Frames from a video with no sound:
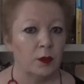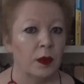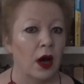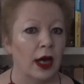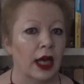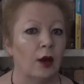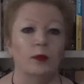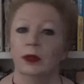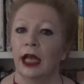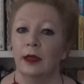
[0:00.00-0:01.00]
by a
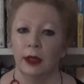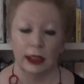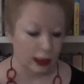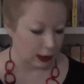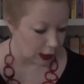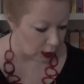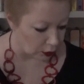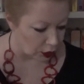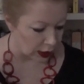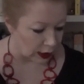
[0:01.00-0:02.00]
blaming
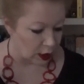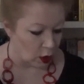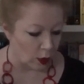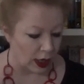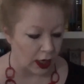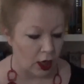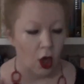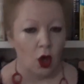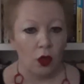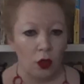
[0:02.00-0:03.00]
culture where
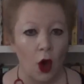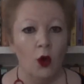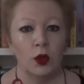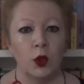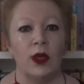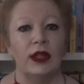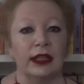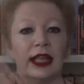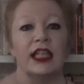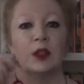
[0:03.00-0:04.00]
those with
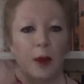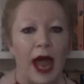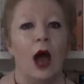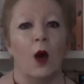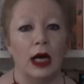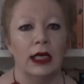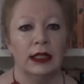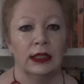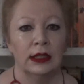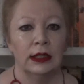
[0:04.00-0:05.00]
less power
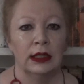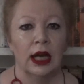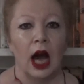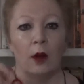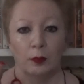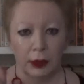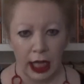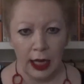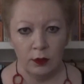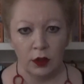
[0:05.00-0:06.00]
are
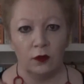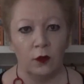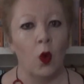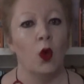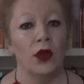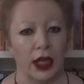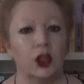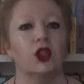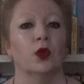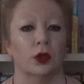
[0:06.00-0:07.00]
blamed for their
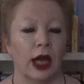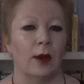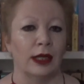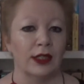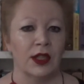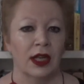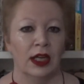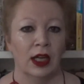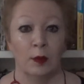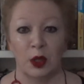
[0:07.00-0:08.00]
shortcomings
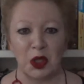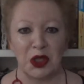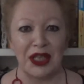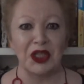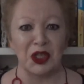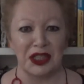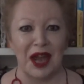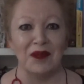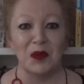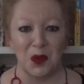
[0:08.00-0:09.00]
because they just
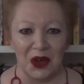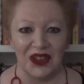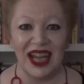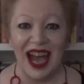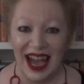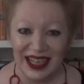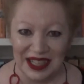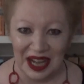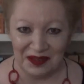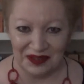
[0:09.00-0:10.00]
haven't worked hard
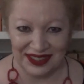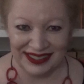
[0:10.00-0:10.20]
enough.